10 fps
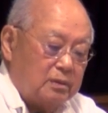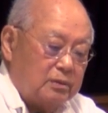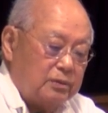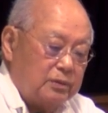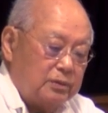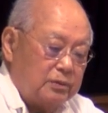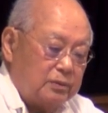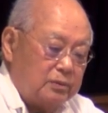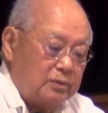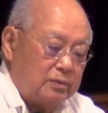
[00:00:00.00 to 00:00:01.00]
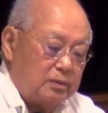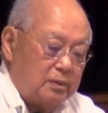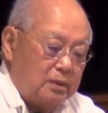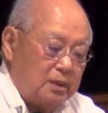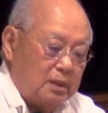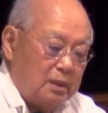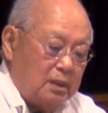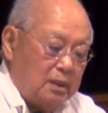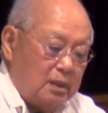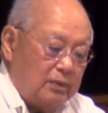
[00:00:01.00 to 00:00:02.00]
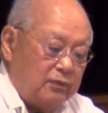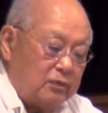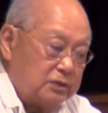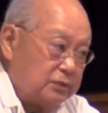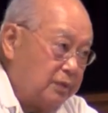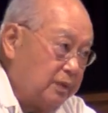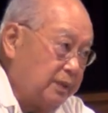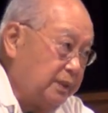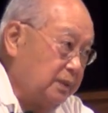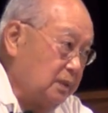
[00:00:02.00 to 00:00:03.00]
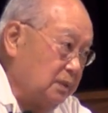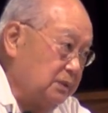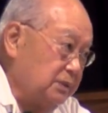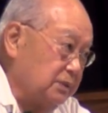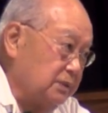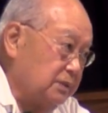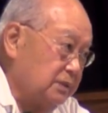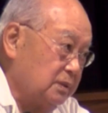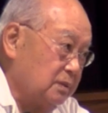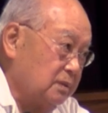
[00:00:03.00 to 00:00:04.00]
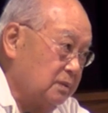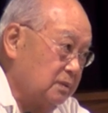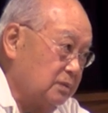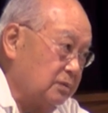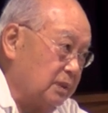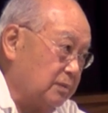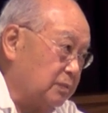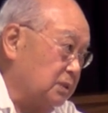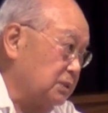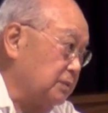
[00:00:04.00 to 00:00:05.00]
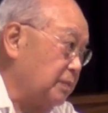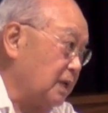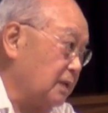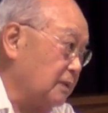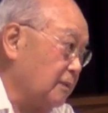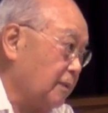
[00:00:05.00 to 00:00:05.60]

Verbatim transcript: Do you forswear any allegiance to the Emperor of Japan.